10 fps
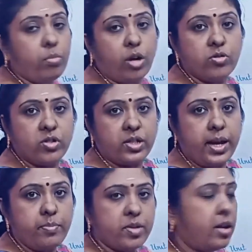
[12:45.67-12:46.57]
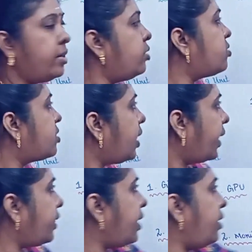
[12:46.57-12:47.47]
mouse types are used,
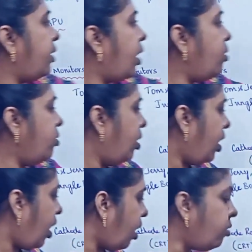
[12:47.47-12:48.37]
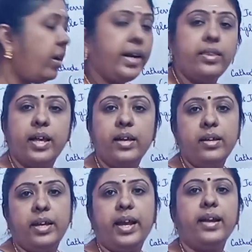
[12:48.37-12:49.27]
and then now how the
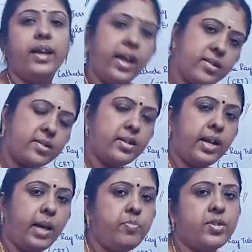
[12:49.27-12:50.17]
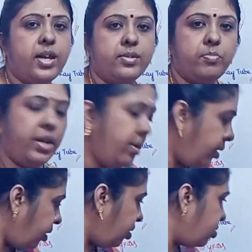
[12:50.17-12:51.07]
enhanced types has
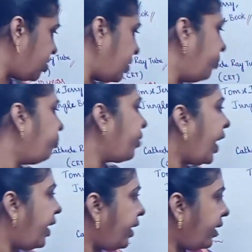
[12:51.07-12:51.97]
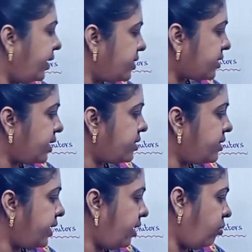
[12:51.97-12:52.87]
been used. I had discussed
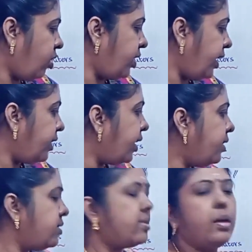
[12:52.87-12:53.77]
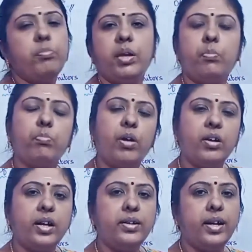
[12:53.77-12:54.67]
here only the some
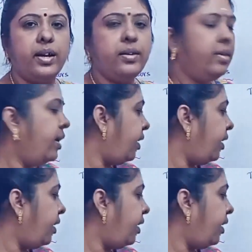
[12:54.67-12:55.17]
important and